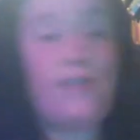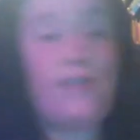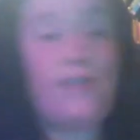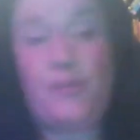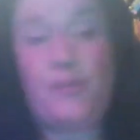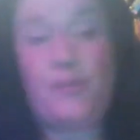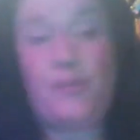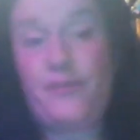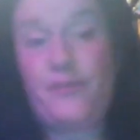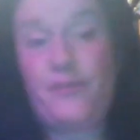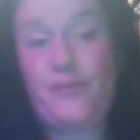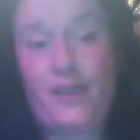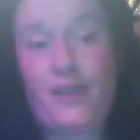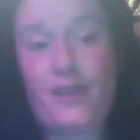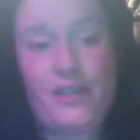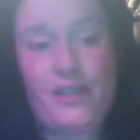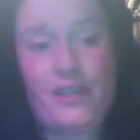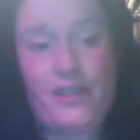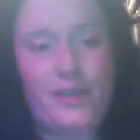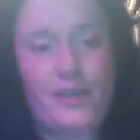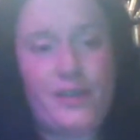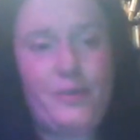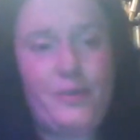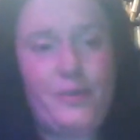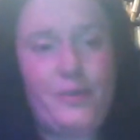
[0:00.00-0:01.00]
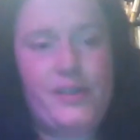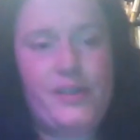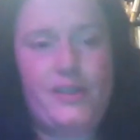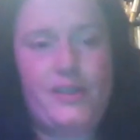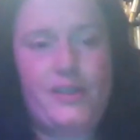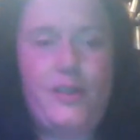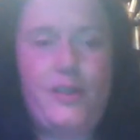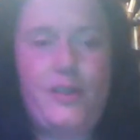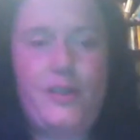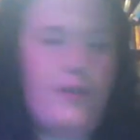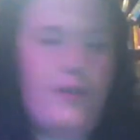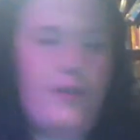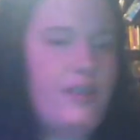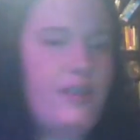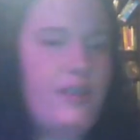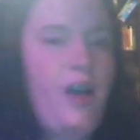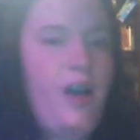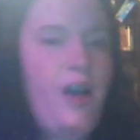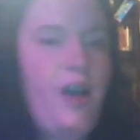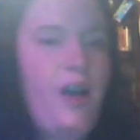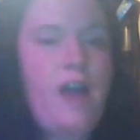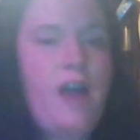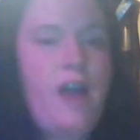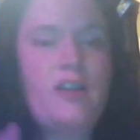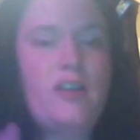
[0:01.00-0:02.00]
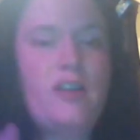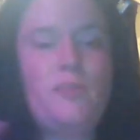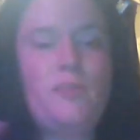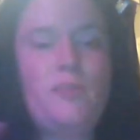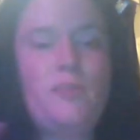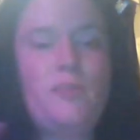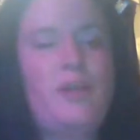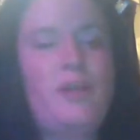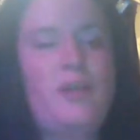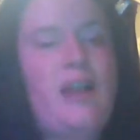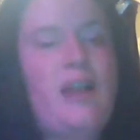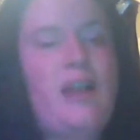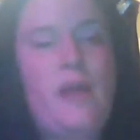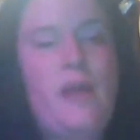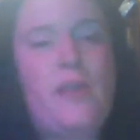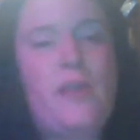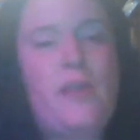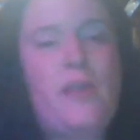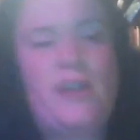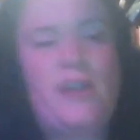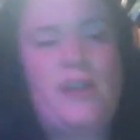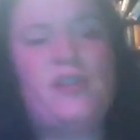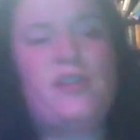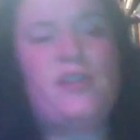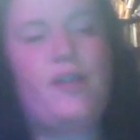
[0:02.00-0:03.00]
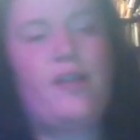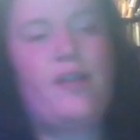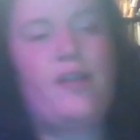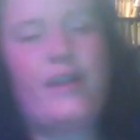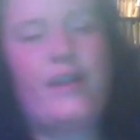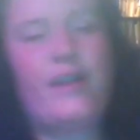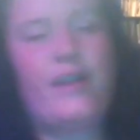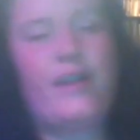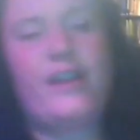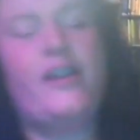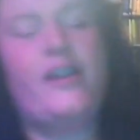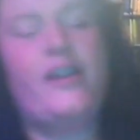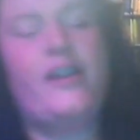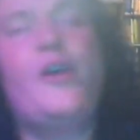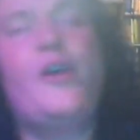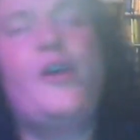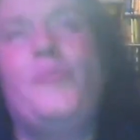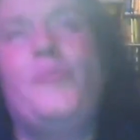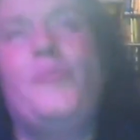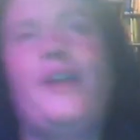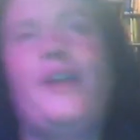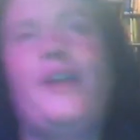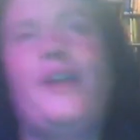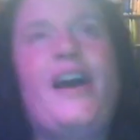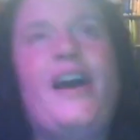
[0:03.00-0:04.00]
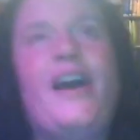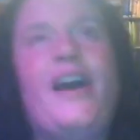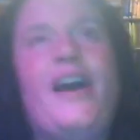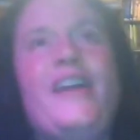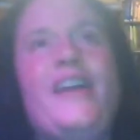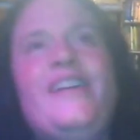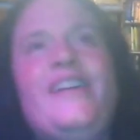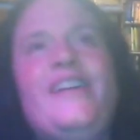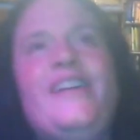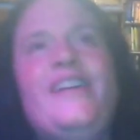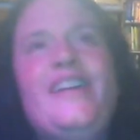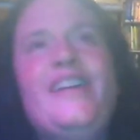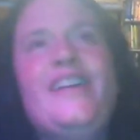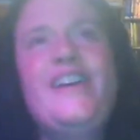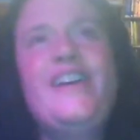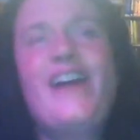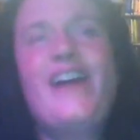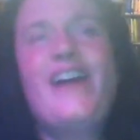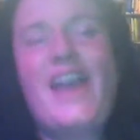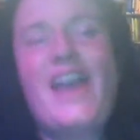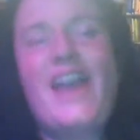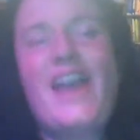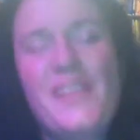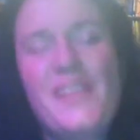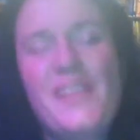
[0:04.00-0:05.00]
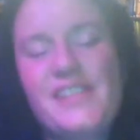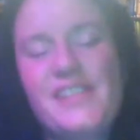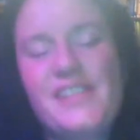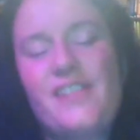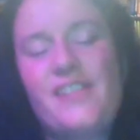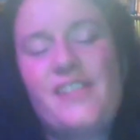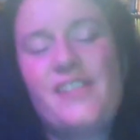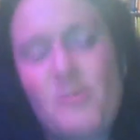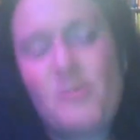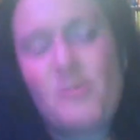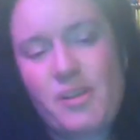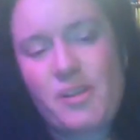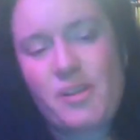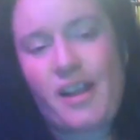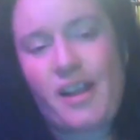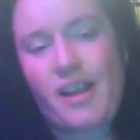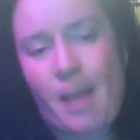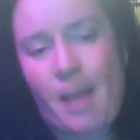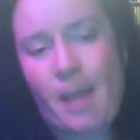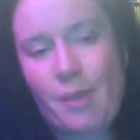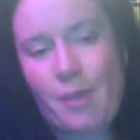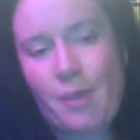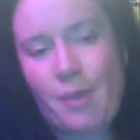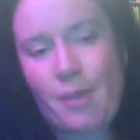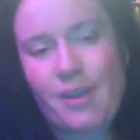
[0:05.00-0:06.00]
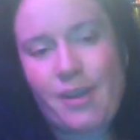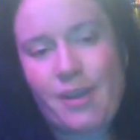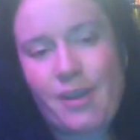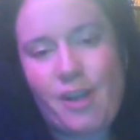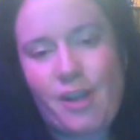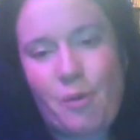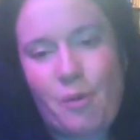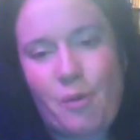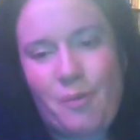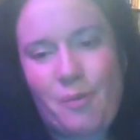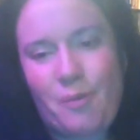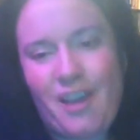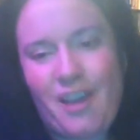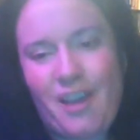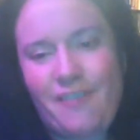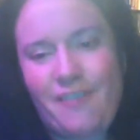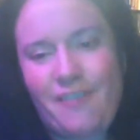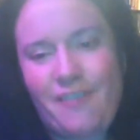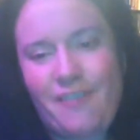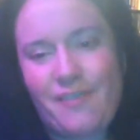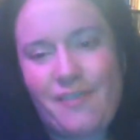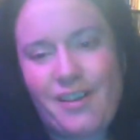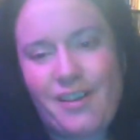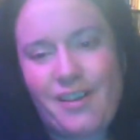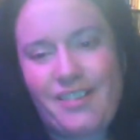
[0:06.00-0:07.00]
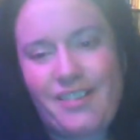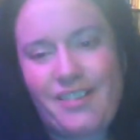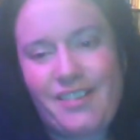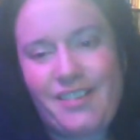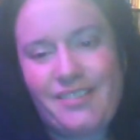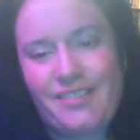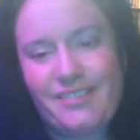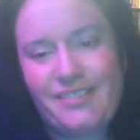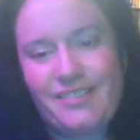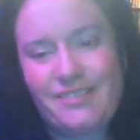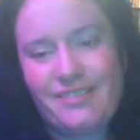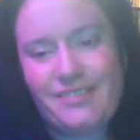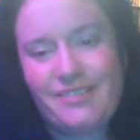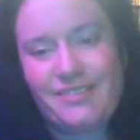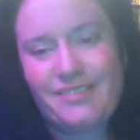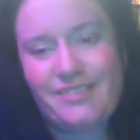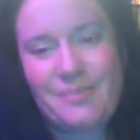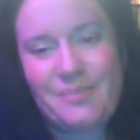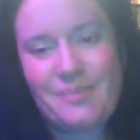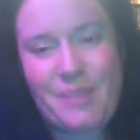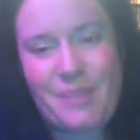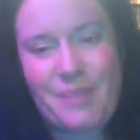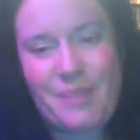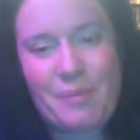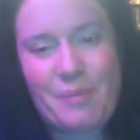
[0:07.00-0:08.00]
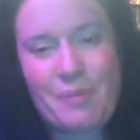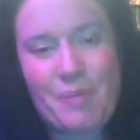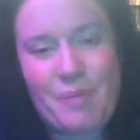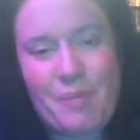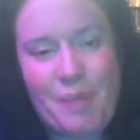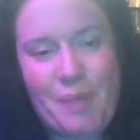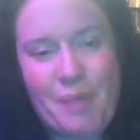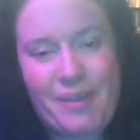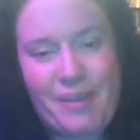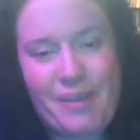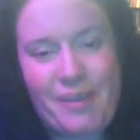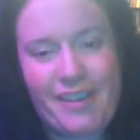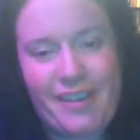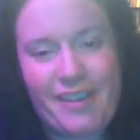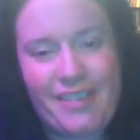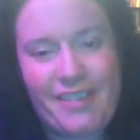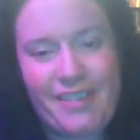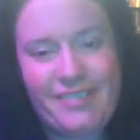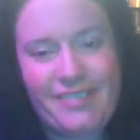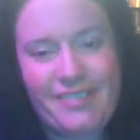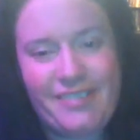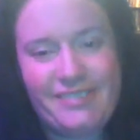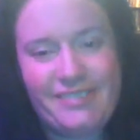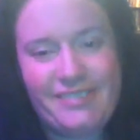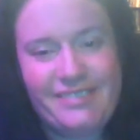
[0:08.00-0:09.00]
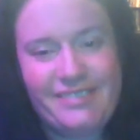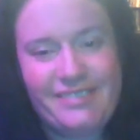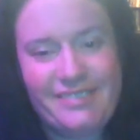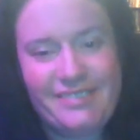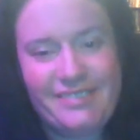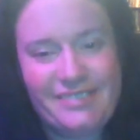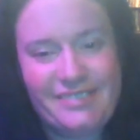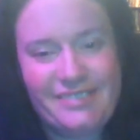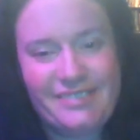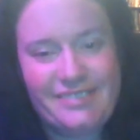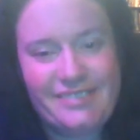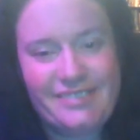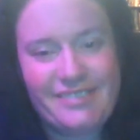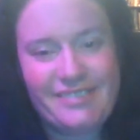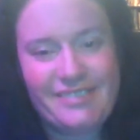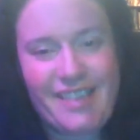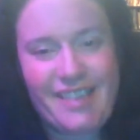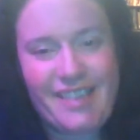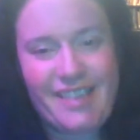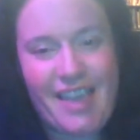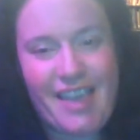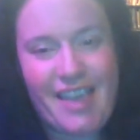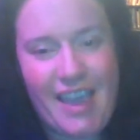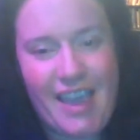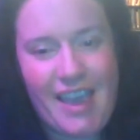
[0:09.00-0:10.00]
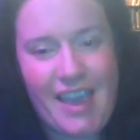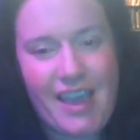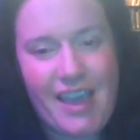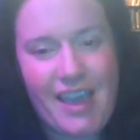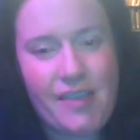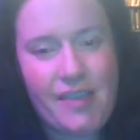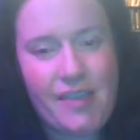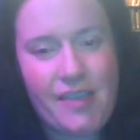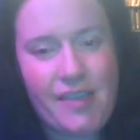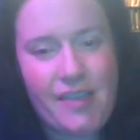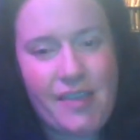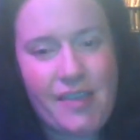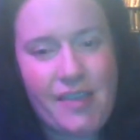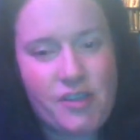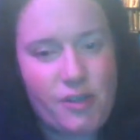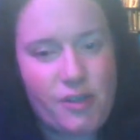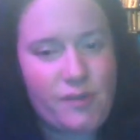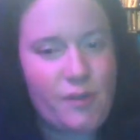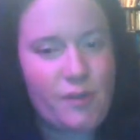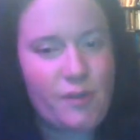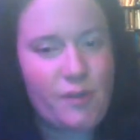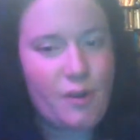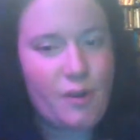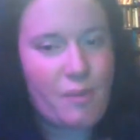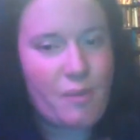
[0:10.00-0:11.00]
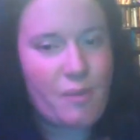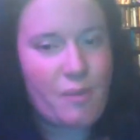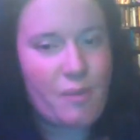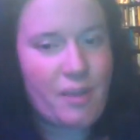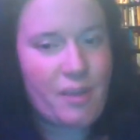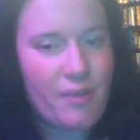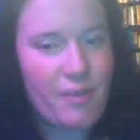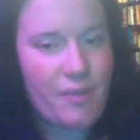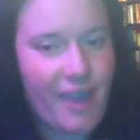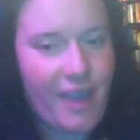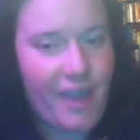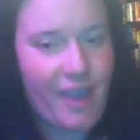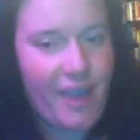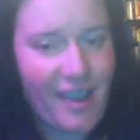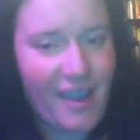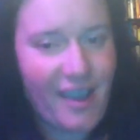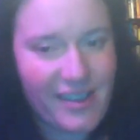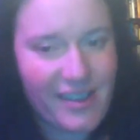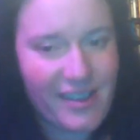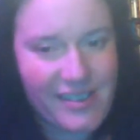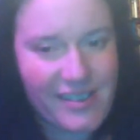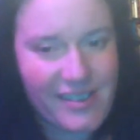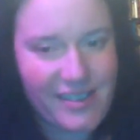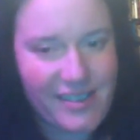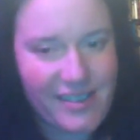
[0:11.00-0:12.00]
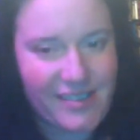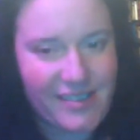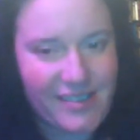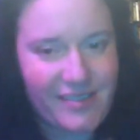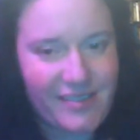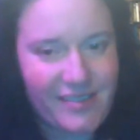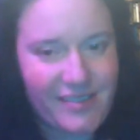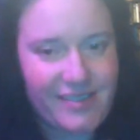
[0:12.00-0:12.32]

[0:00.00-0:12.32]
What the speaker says: be fun too, because you can talk, you can put it out there, it's all ready to go. But I think it's a lot more dynamic, when we have people popping in. Hey, there's Joseph Noon at Behemoth X.